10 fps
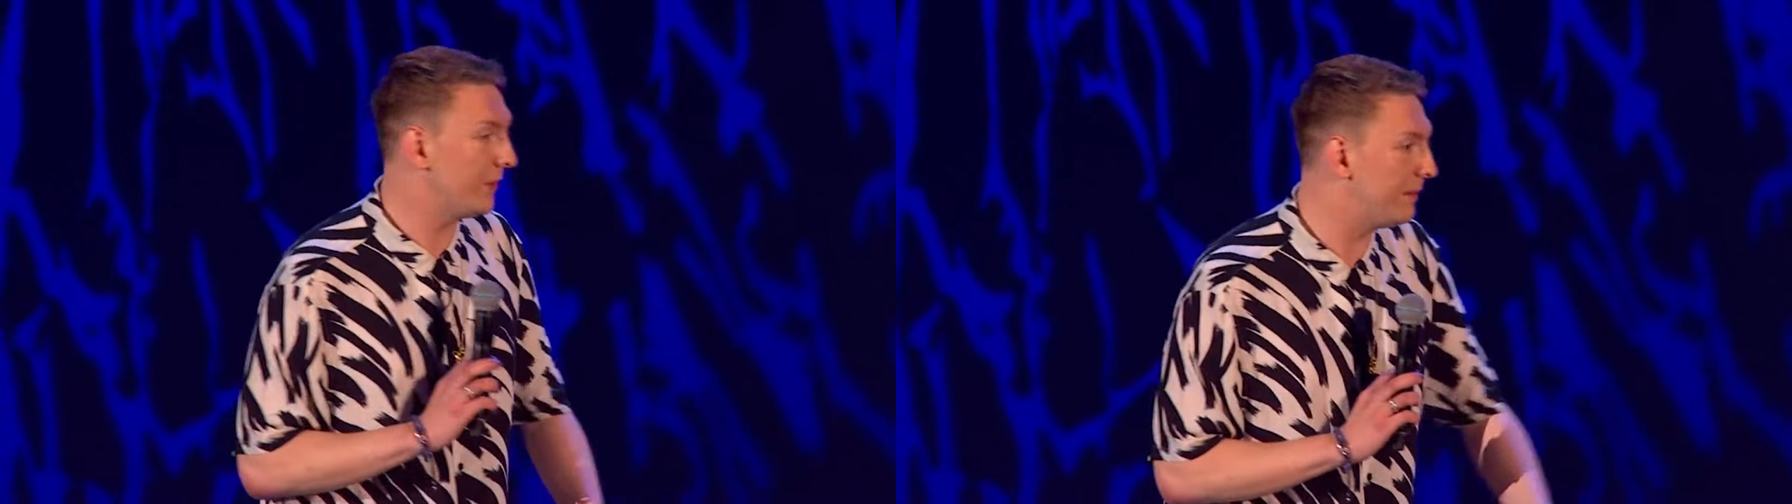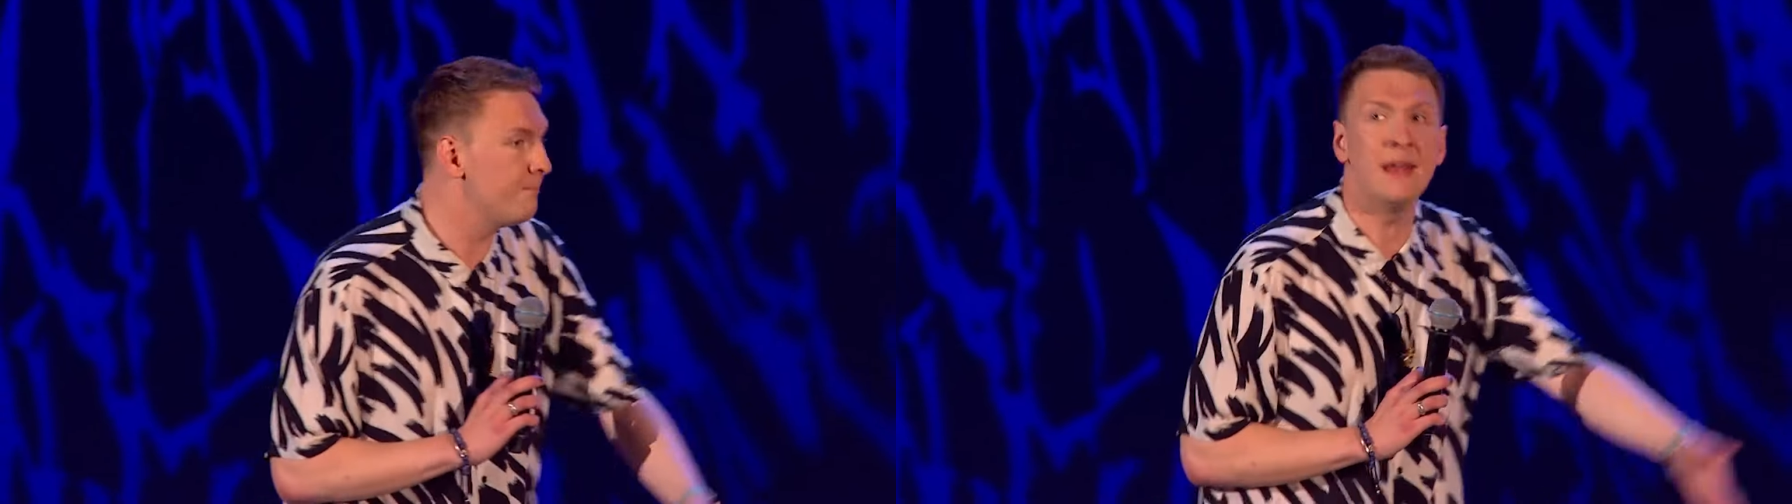
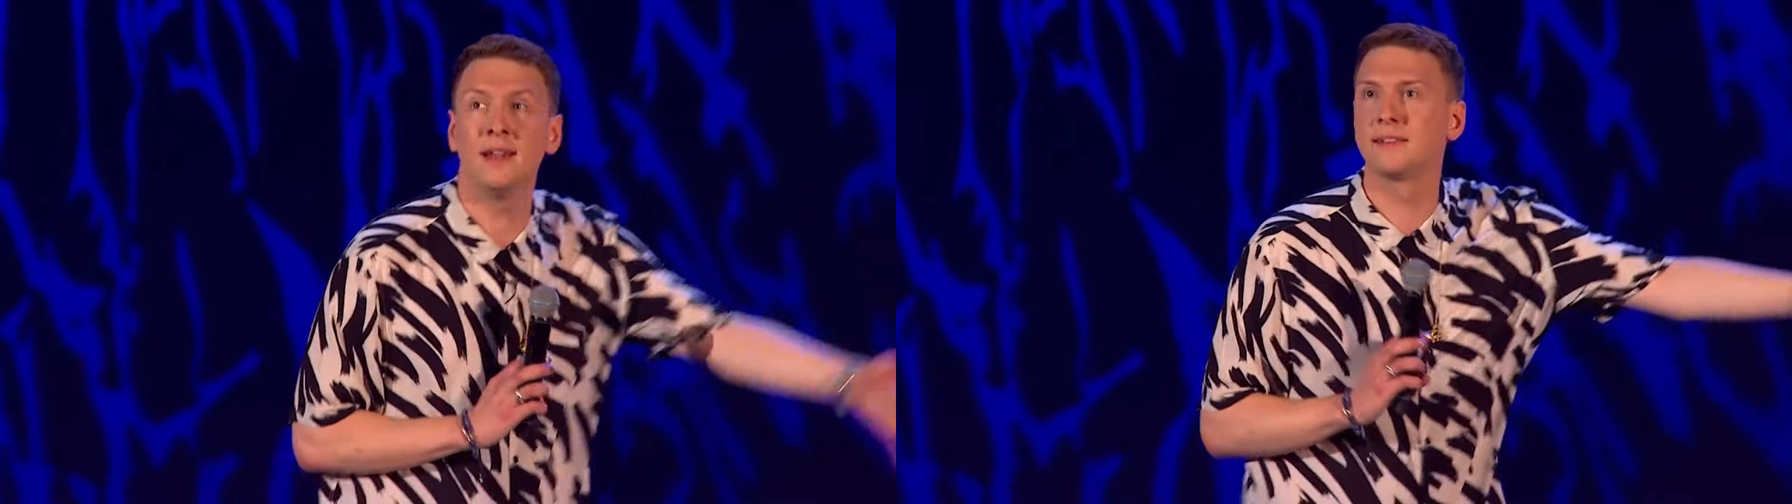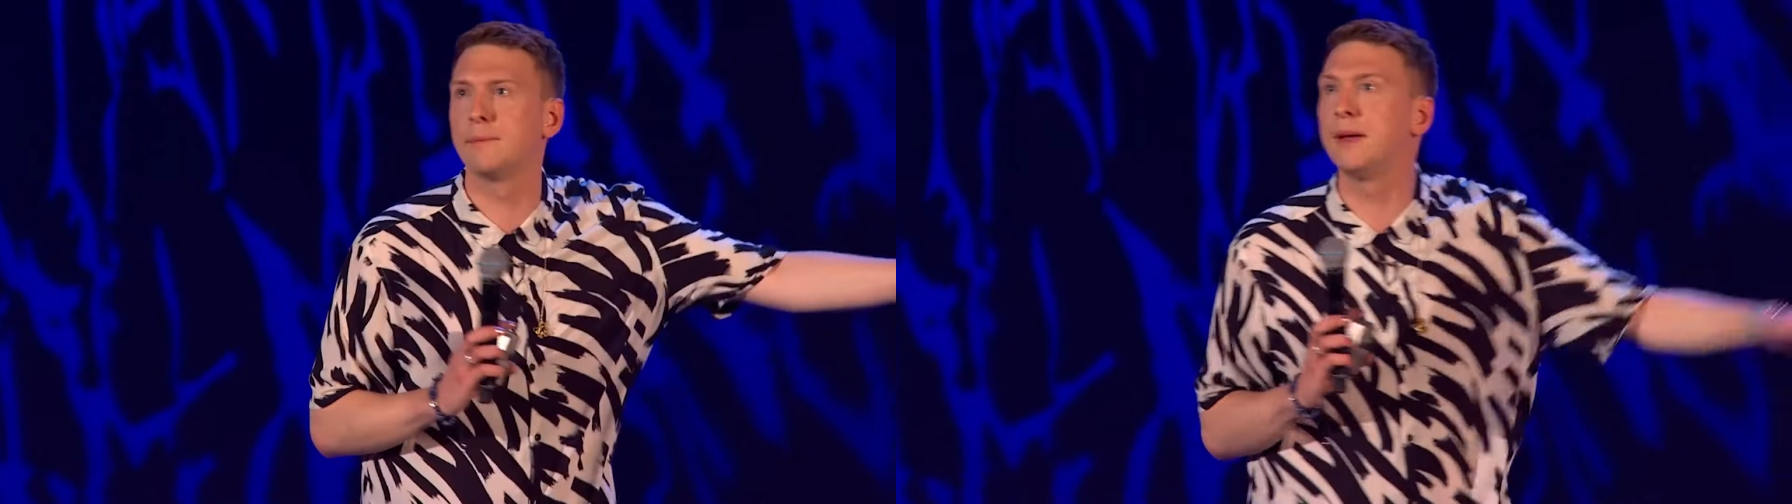within
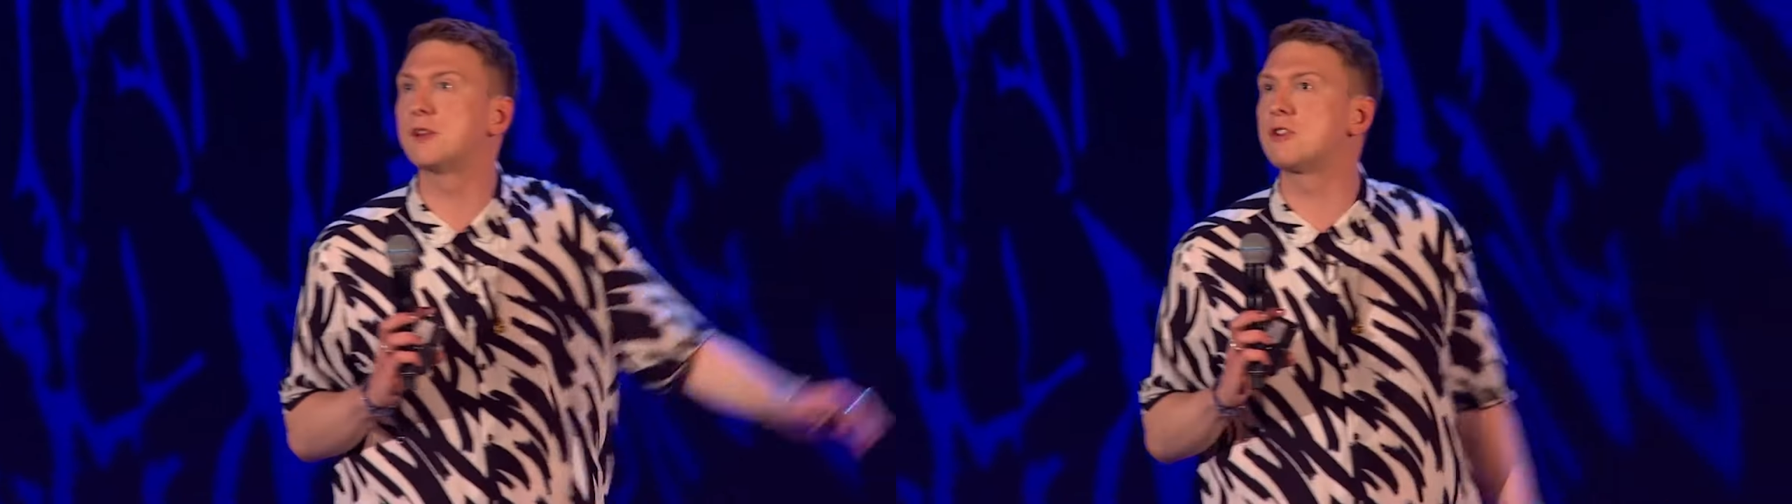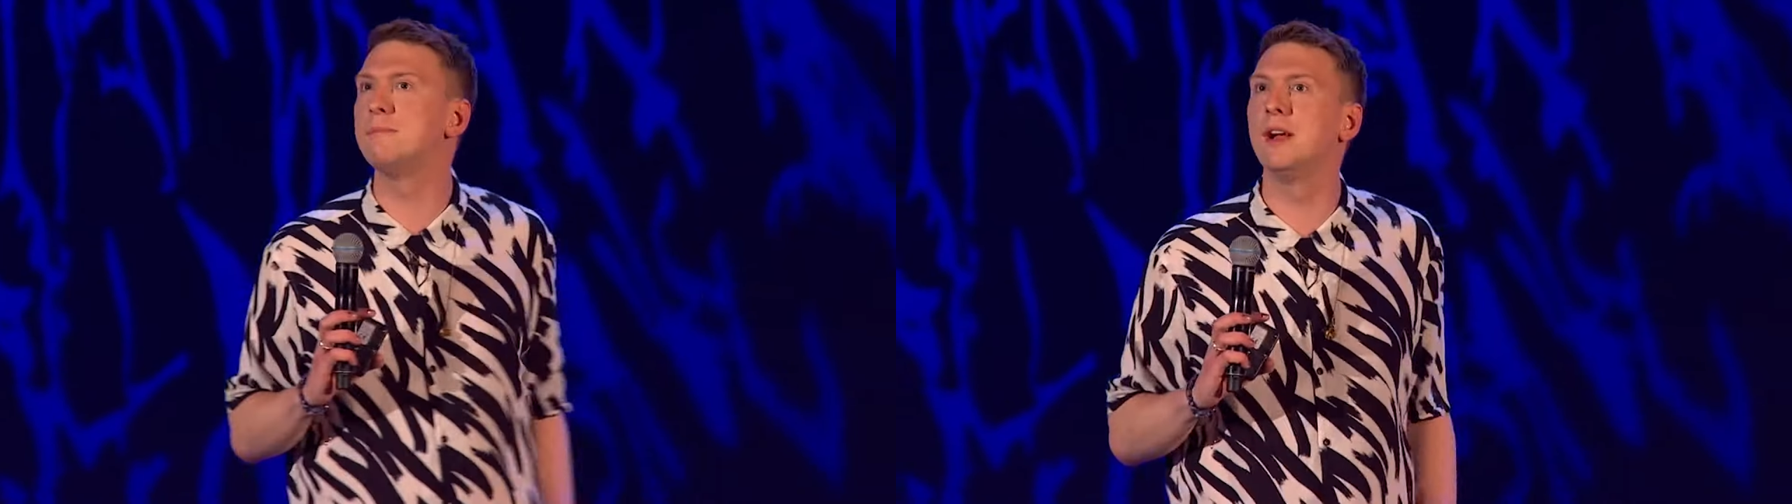minutes a
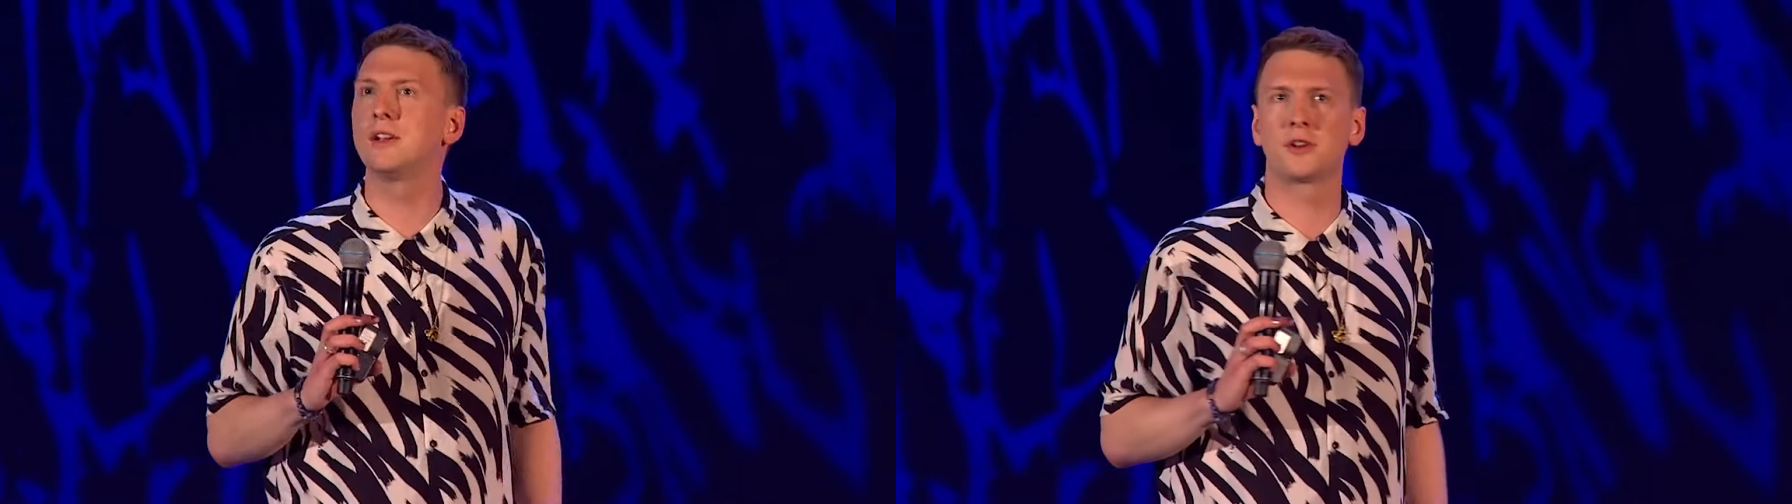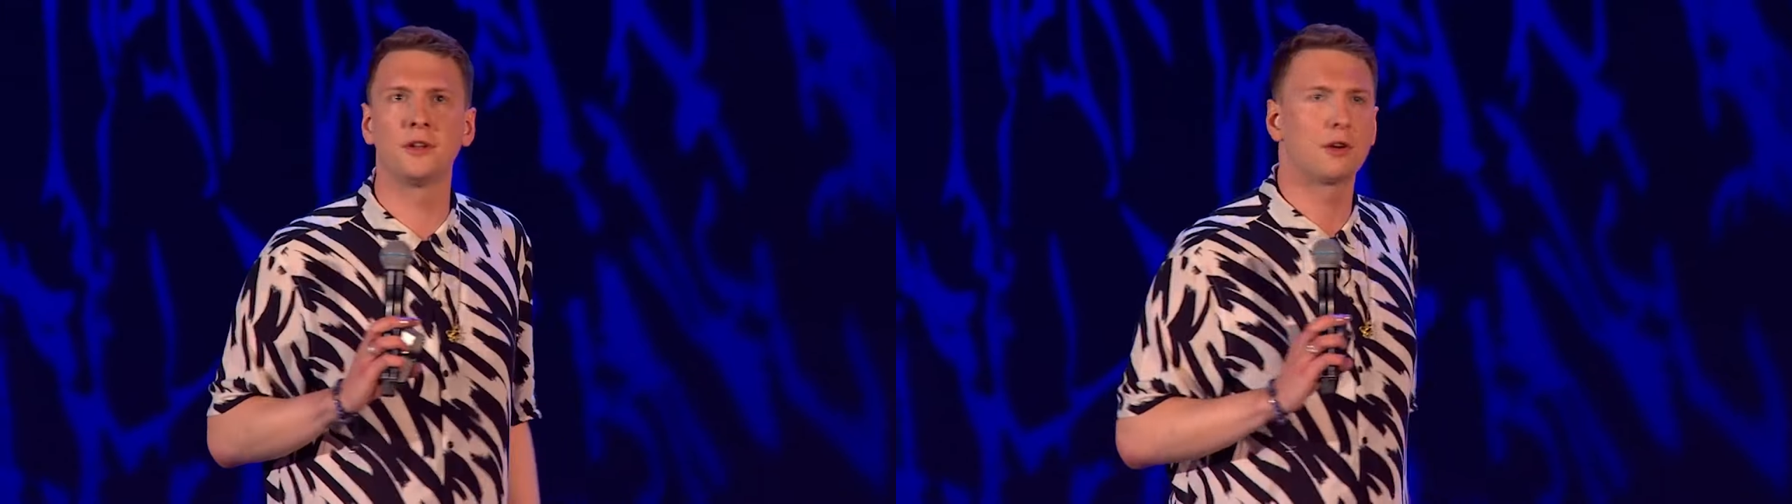picture
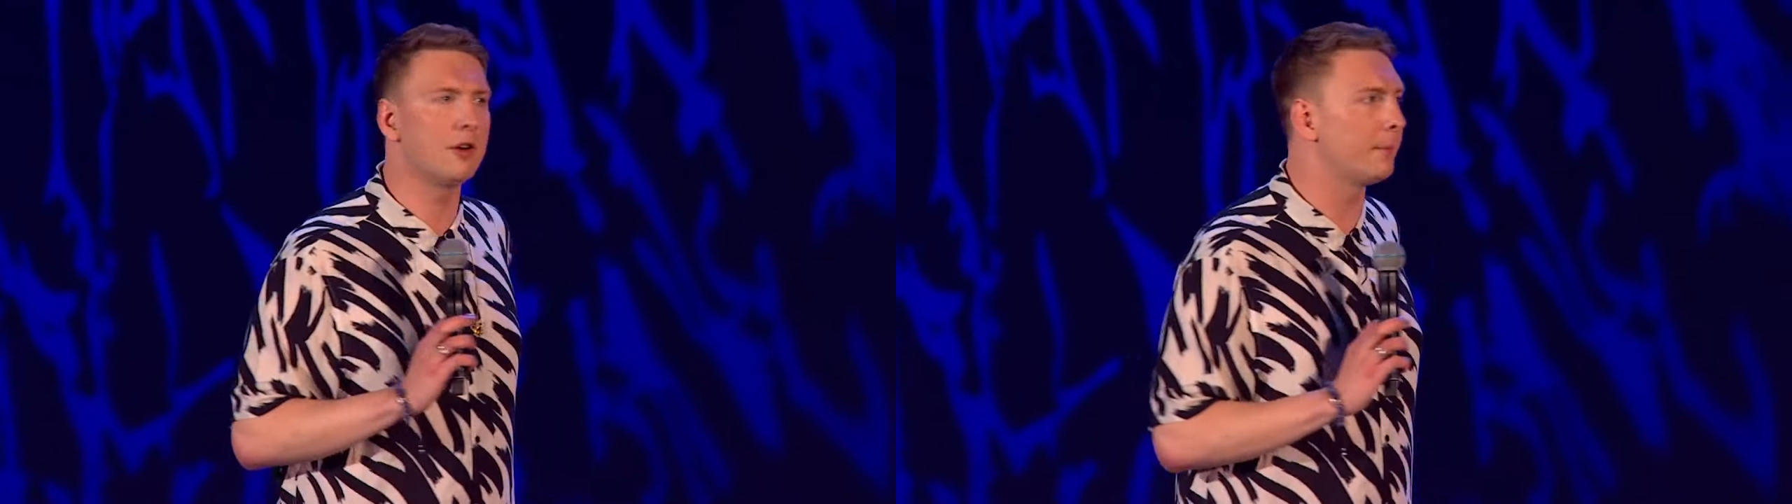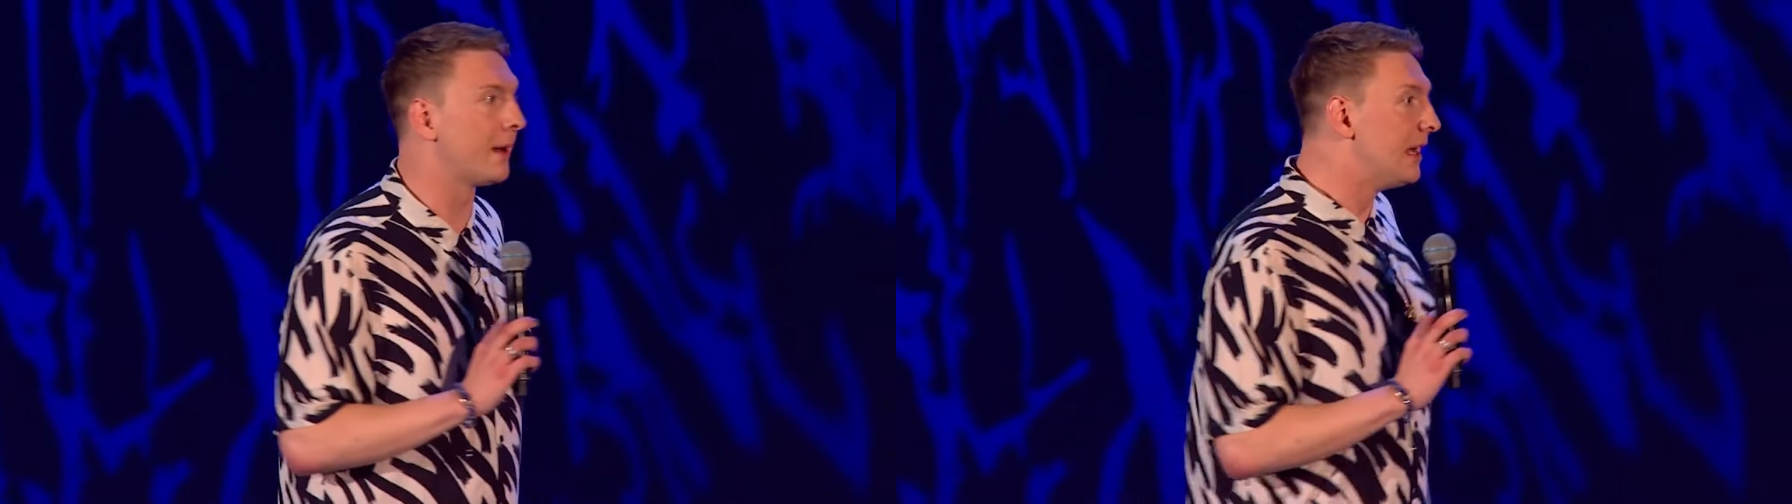emerged on the
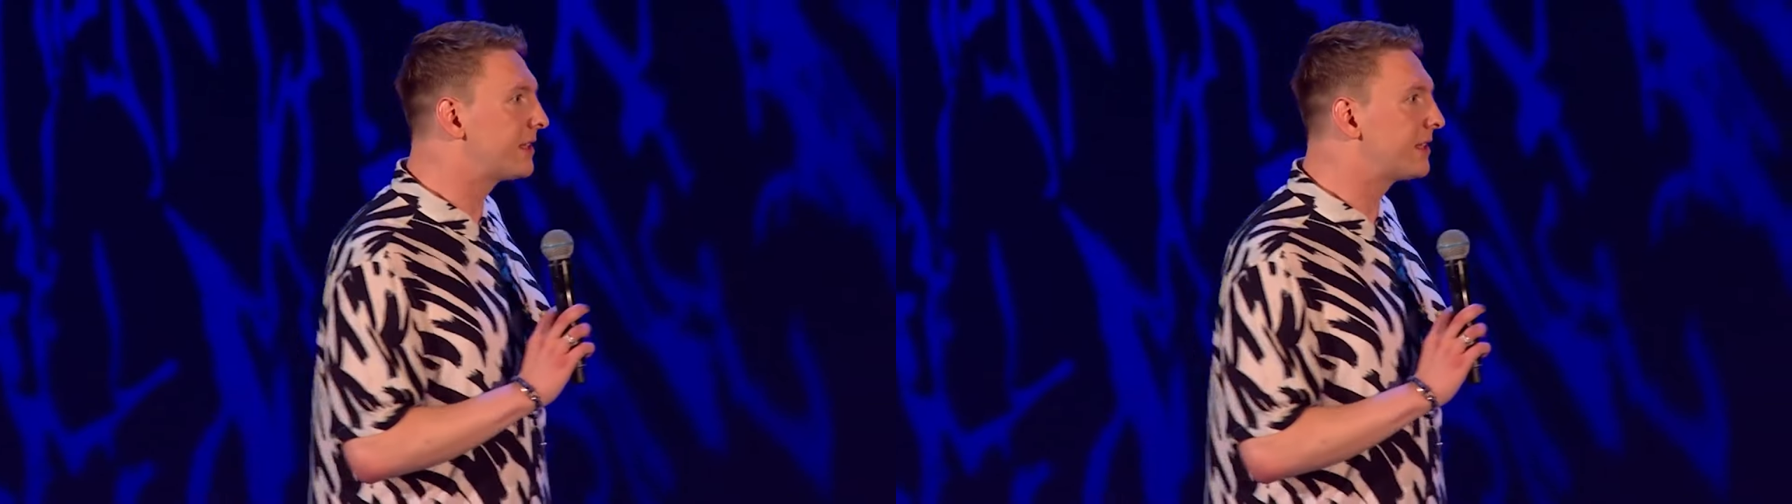group.